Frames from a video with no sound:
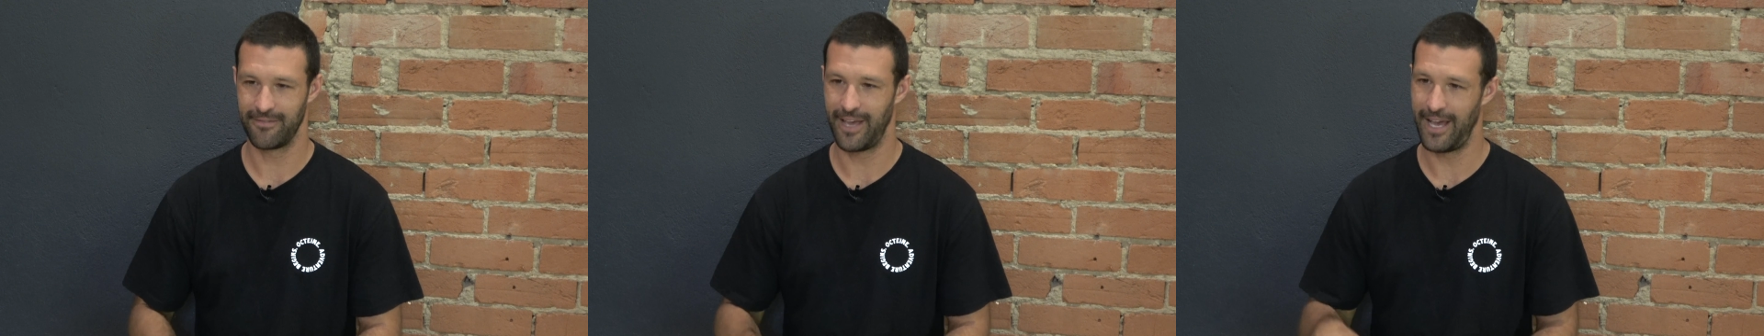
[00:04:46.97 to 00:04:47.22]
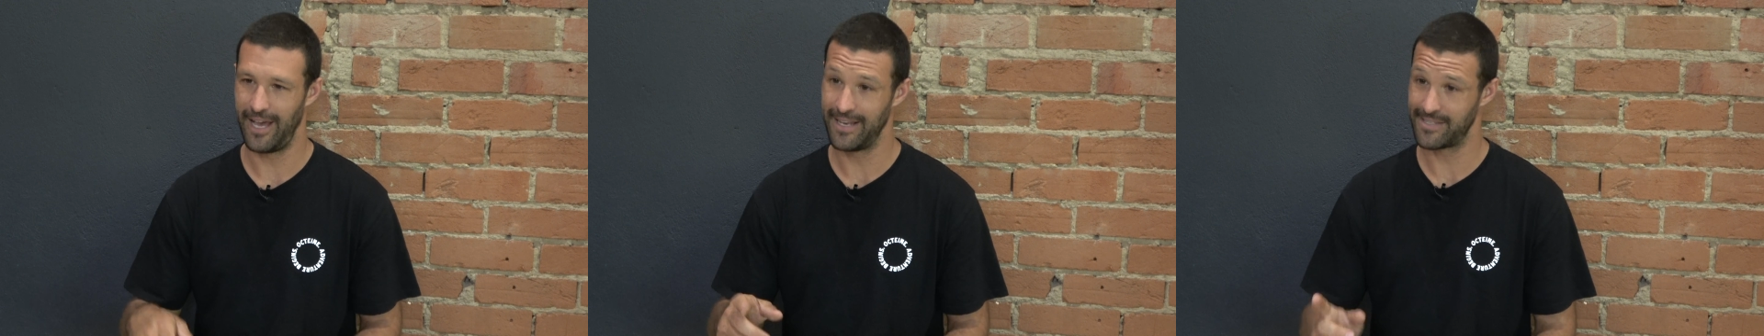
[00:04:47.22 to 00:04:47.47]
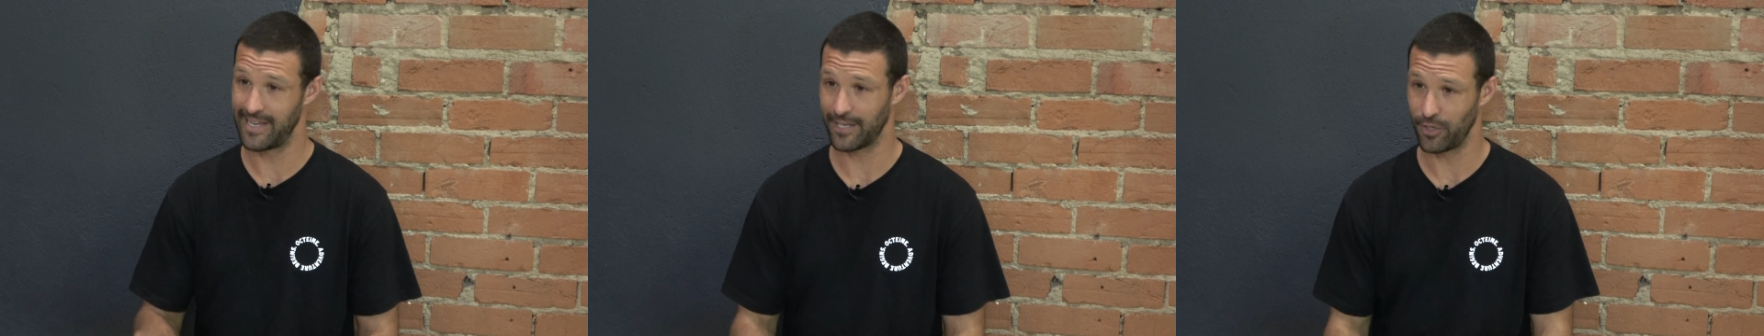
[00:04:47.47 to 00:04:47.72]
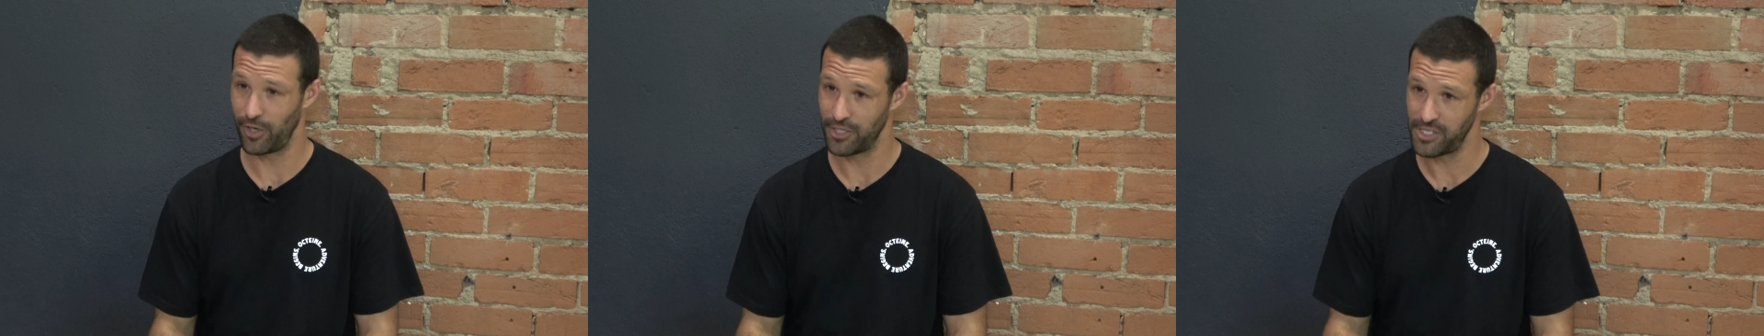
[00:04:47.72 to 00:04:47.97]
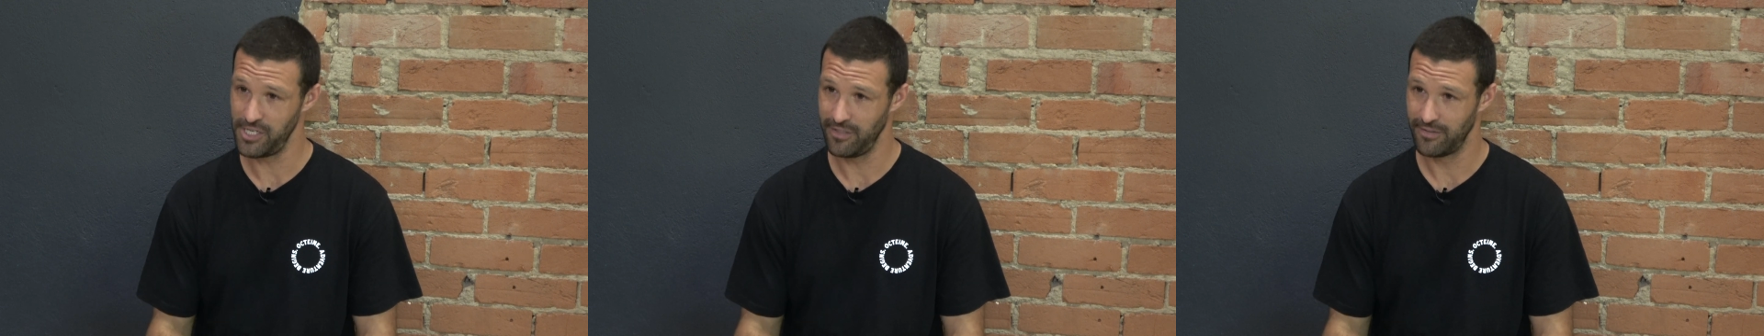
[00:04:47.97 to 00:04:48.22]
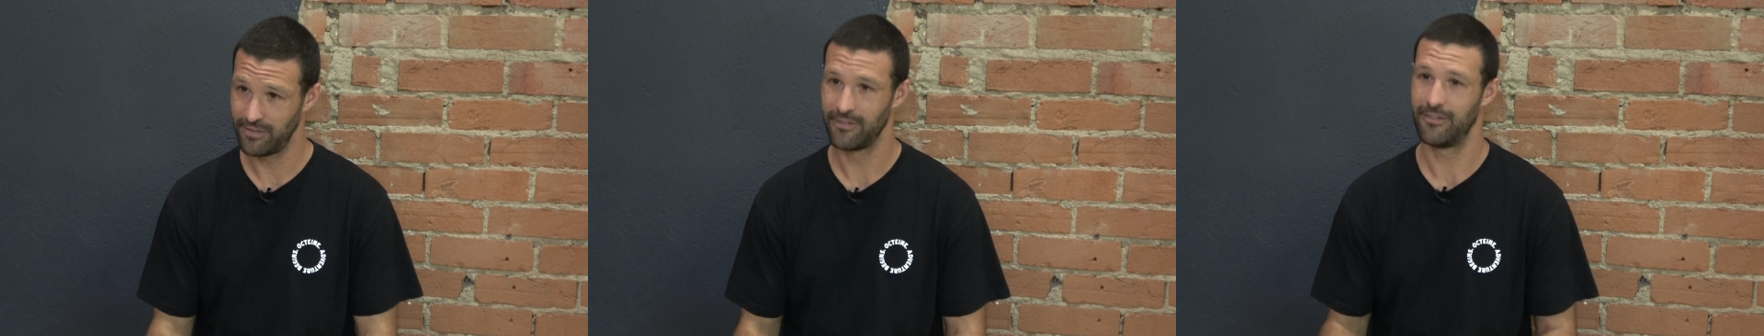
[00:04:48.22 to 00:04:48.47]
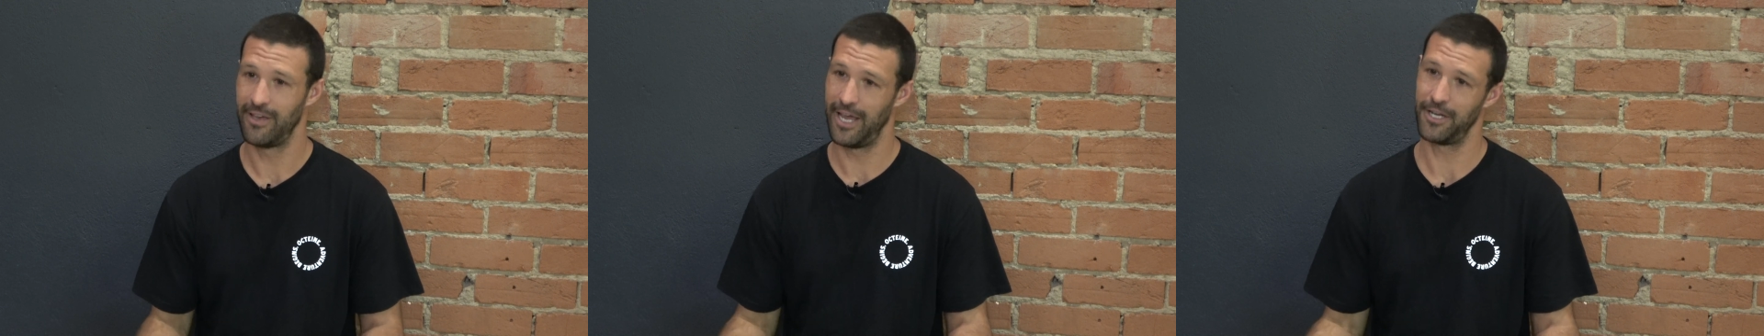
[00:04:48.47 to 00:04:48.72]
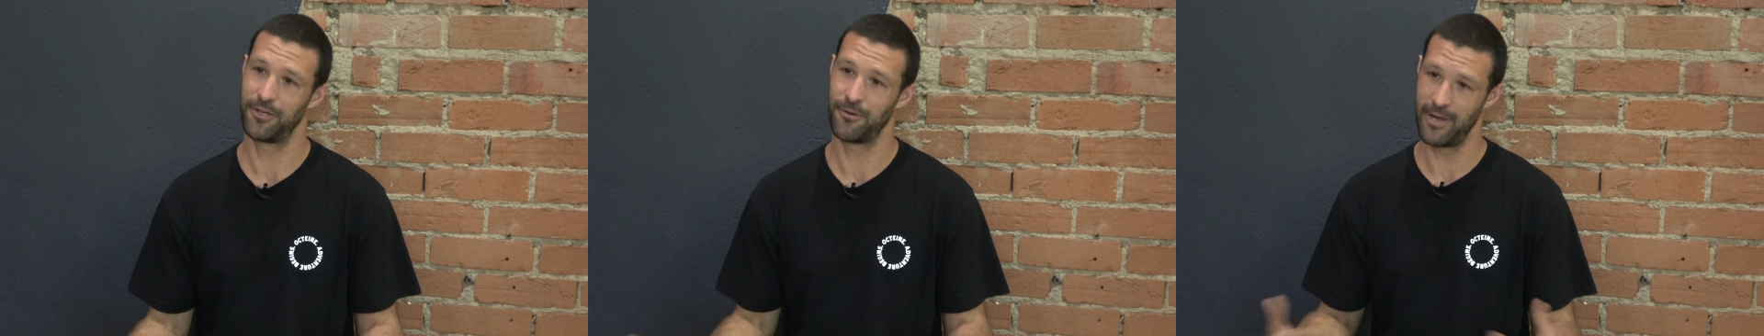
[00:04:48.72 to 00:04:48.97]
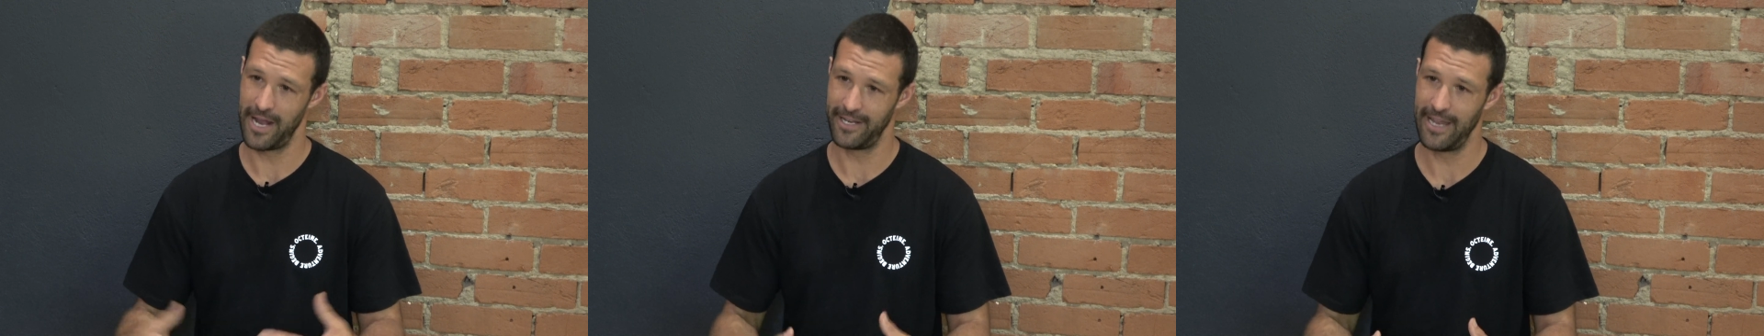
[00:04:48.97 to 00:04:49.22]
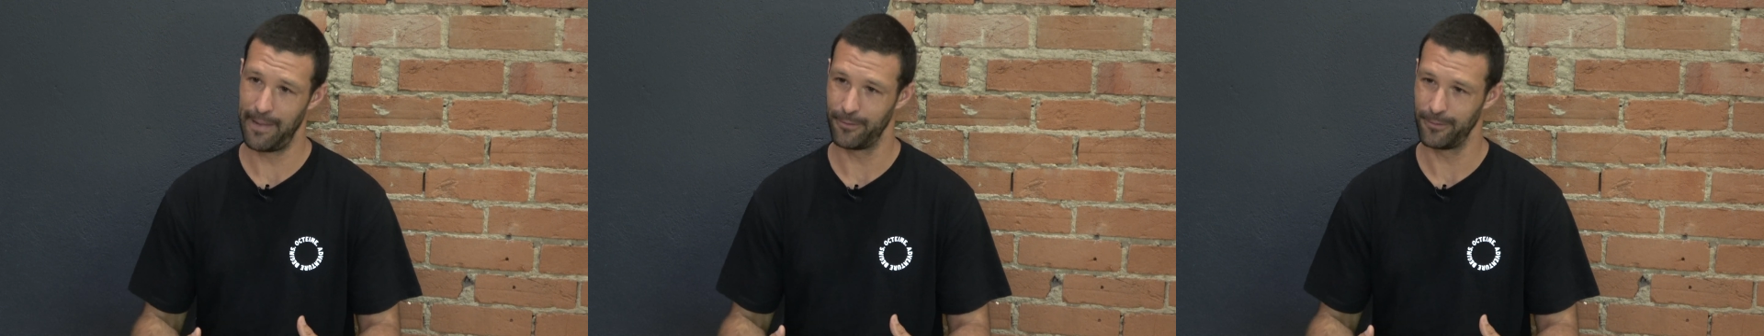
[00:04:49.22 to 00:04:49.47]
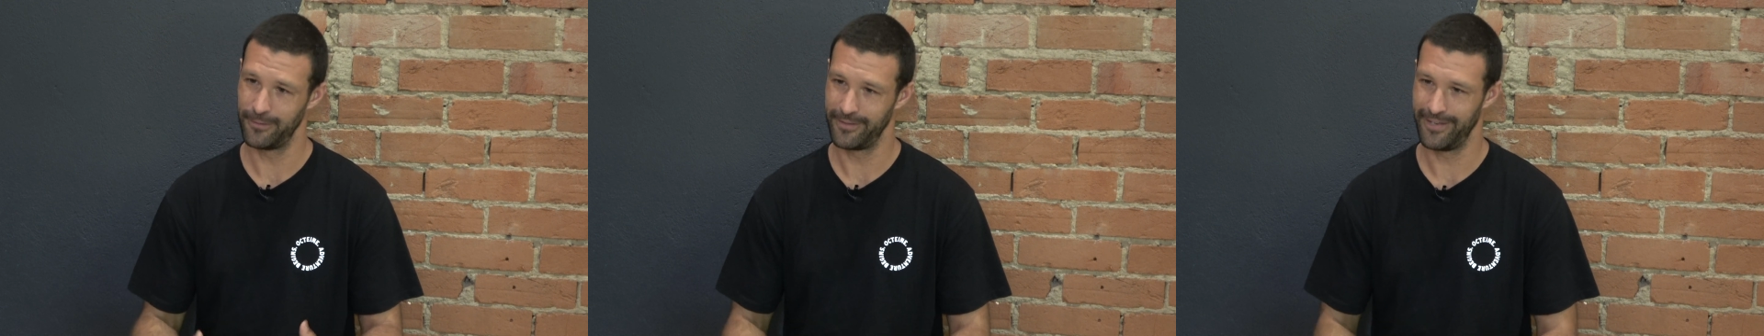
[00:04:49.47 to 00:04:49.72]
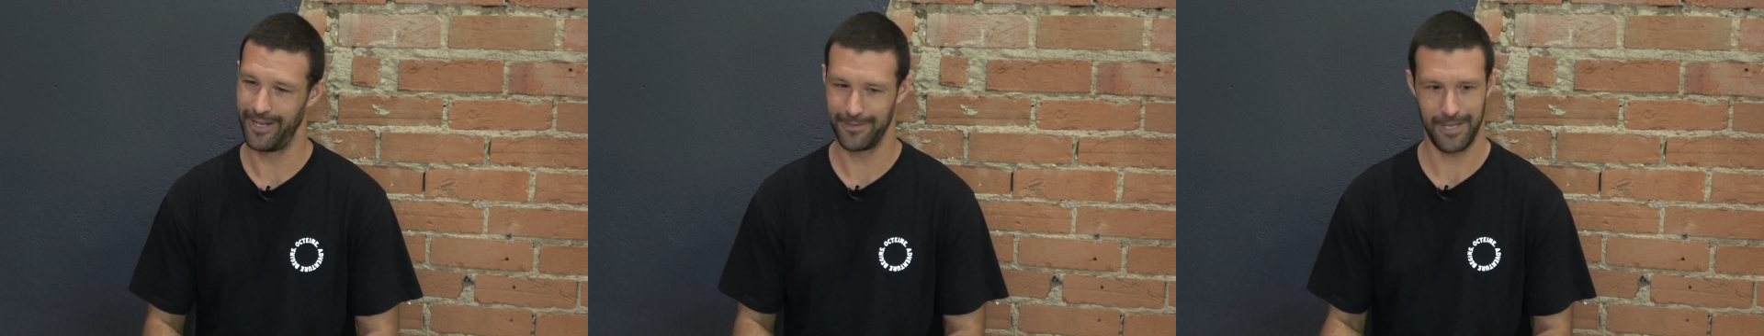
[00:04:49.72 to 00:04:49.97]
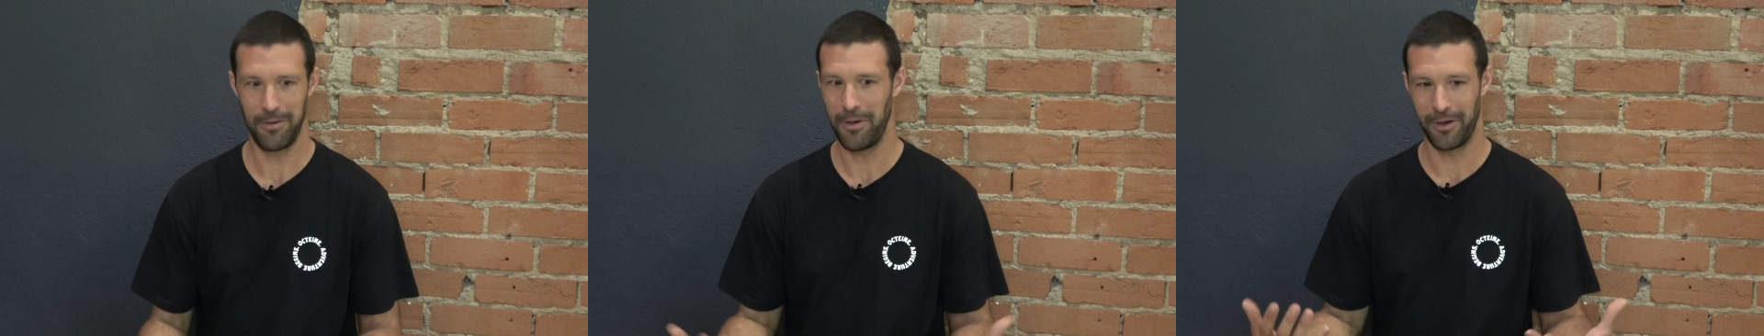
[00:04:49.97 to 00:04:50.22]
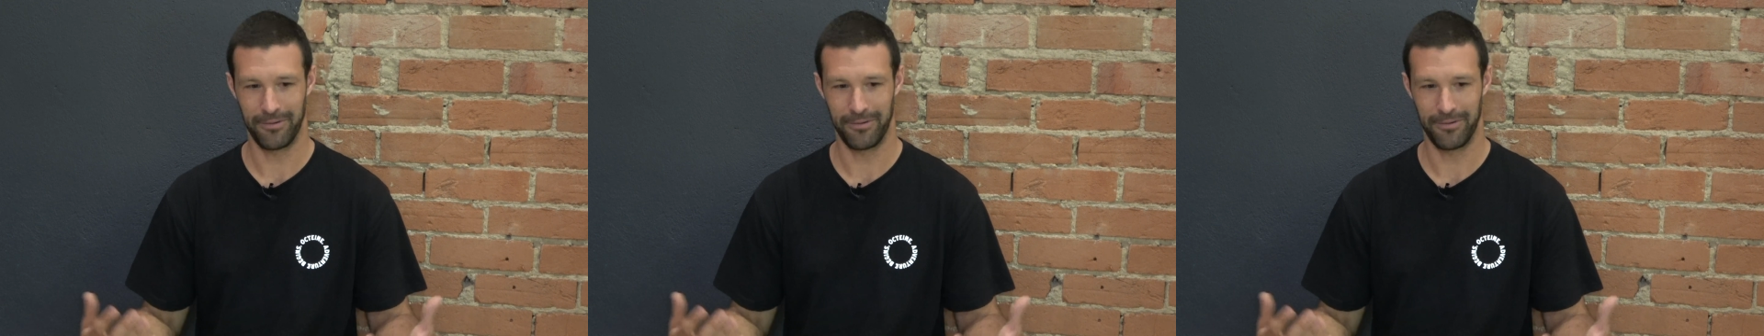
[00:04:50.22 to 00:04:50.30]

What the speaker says: and technology, and created Apple. And I was like,